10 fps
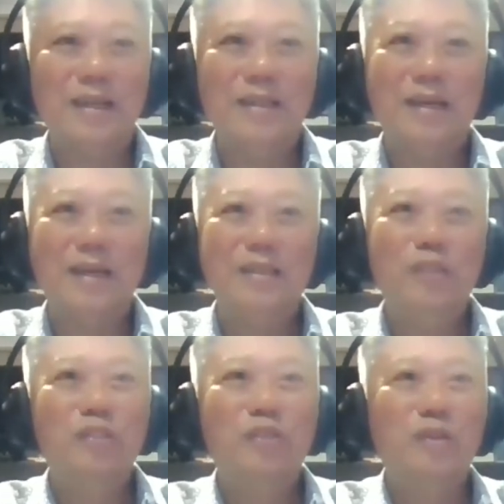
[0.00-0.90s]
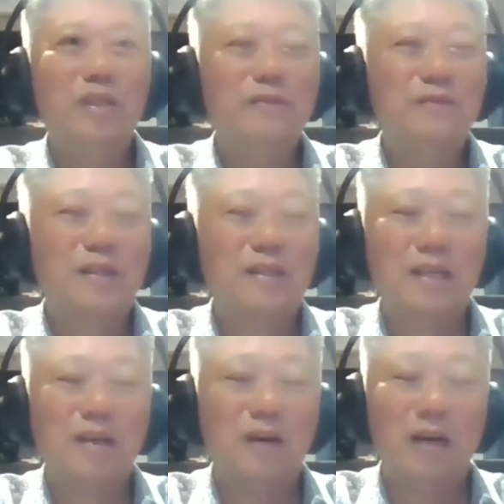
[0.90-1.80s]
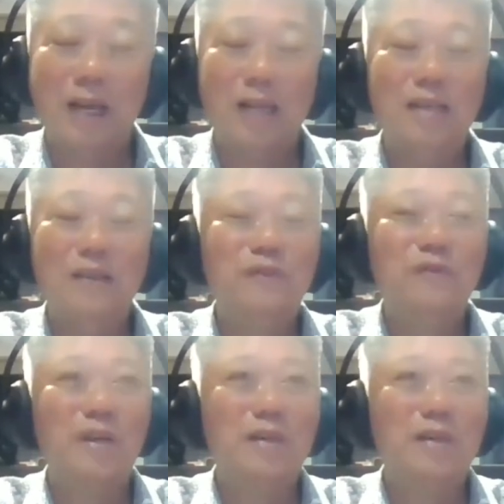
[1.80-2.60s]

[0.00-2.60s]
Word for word: I, I used to love, I love